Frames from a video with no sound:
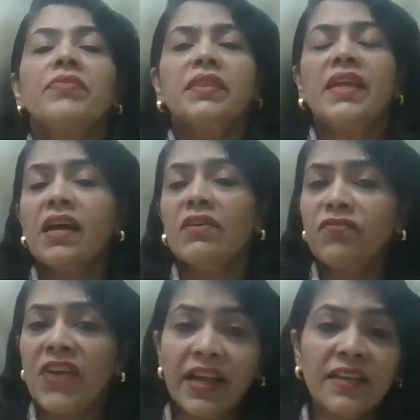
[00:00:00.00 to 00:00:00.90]
There are
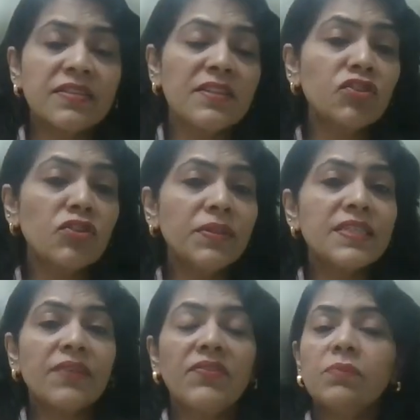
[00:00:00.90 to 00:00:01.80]
various
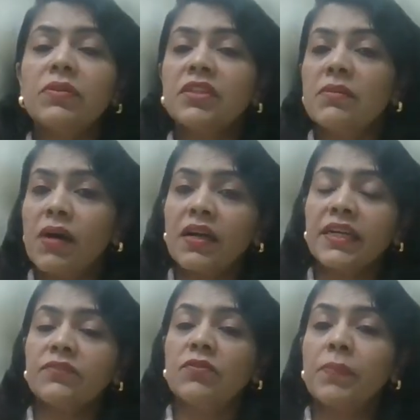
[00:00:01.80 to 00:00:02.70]
instruments available in the
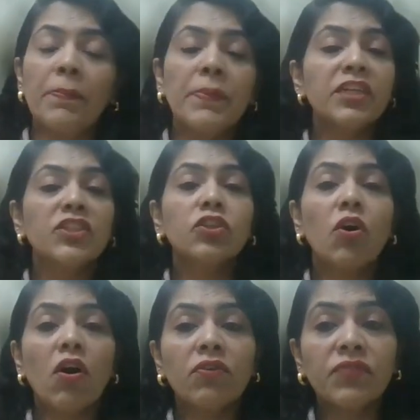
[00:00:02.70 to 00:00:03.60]
market for preparation
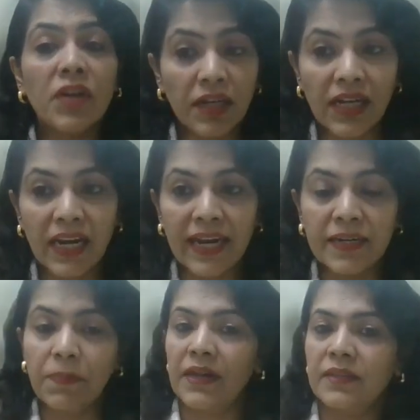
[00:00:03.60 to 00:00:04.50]
of
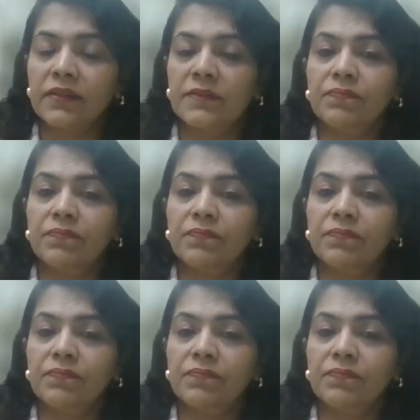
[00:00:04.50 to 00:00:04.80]
glide path,